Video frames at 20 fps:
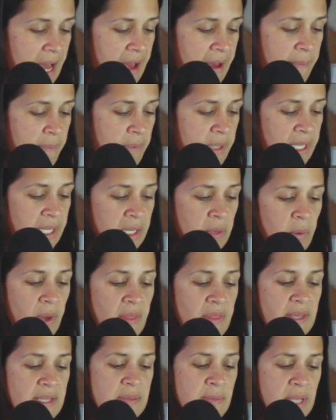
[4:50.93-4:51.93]
Um, but
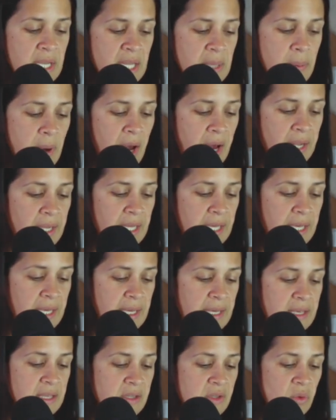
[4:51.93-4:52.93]
anyway, this mini potty
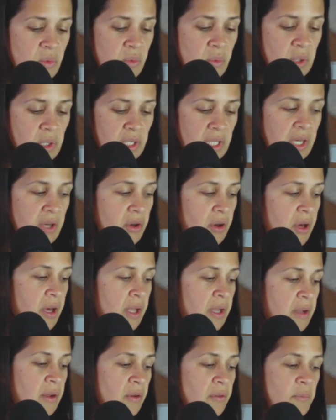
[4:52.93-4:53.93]
is really
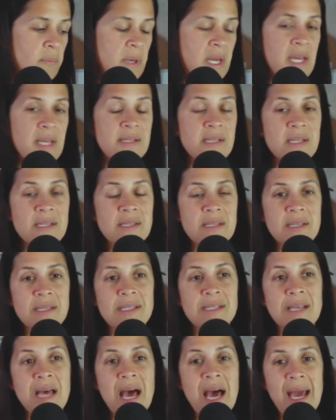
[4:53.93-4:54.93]
good because it's the
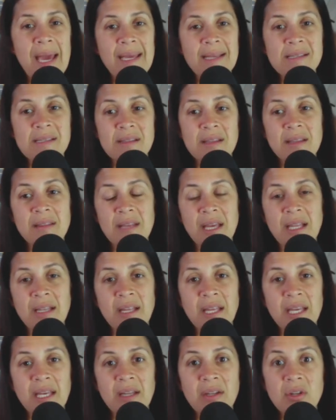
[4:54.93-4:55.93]
size that they
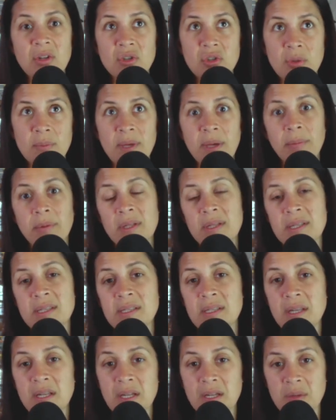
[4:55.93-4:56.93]
need to be able to
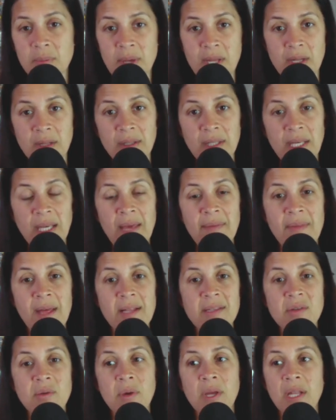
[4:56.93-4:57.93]
sit independently, and
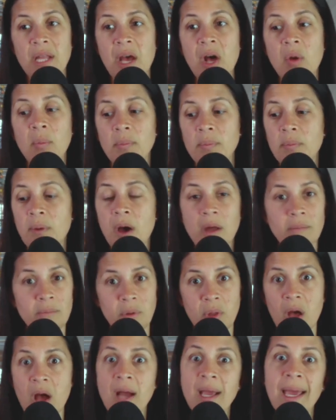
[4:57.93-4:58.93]
that's going to help
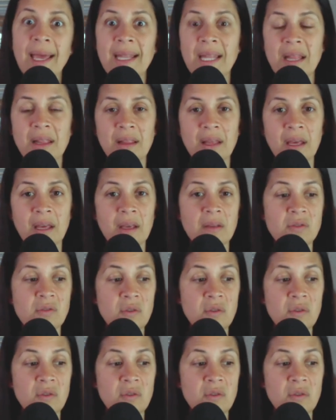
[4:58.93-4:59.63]
unblock anything.